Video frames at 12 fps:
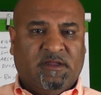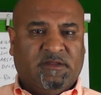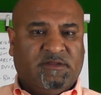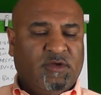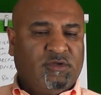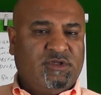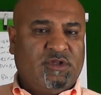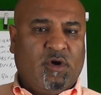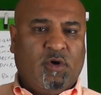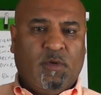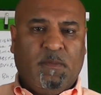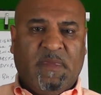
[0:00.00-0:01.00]
They'll do the
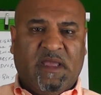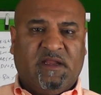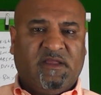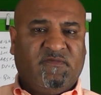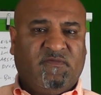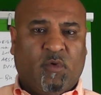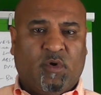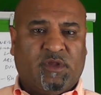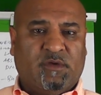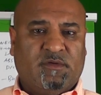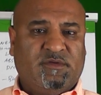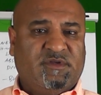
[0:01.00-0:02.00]
whole mailing for
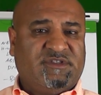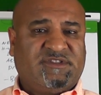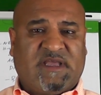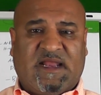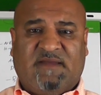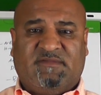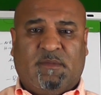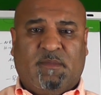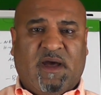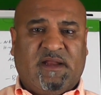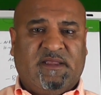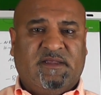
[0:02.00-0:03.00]
you. You just got to have the
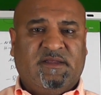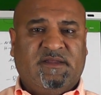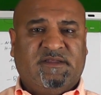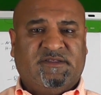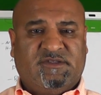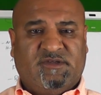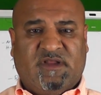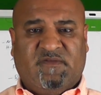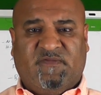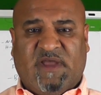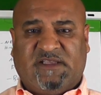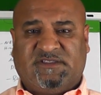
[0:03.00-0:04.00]
money to
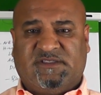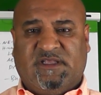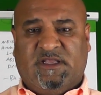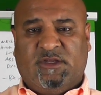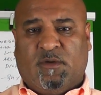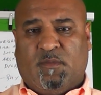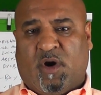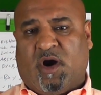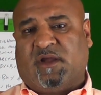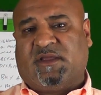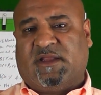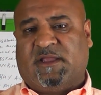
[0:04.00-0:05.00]
invest in your
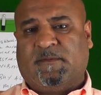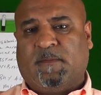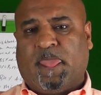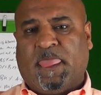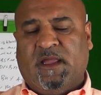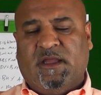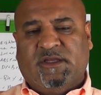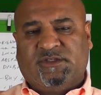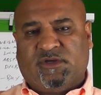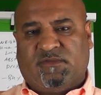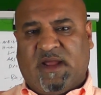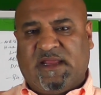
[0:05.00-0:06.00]
marketing.
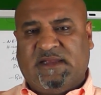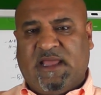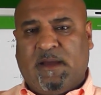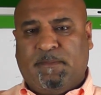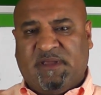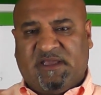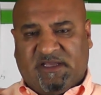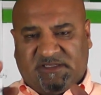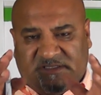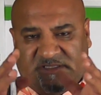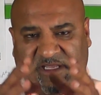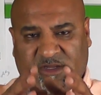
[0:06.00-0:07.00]
So right now, because
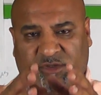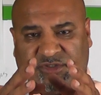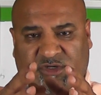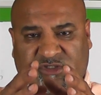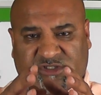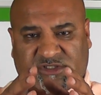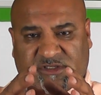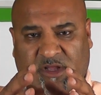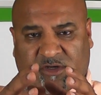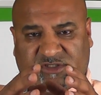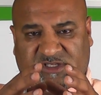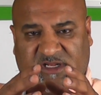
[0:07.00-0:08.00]
deals
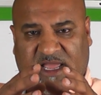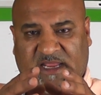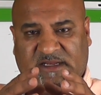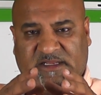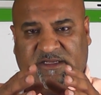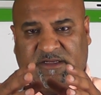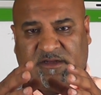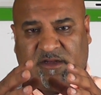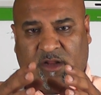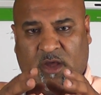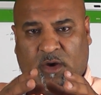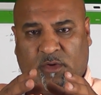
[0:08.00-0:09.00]
are slightly
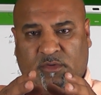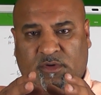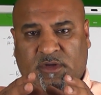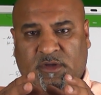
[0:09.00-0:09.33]
low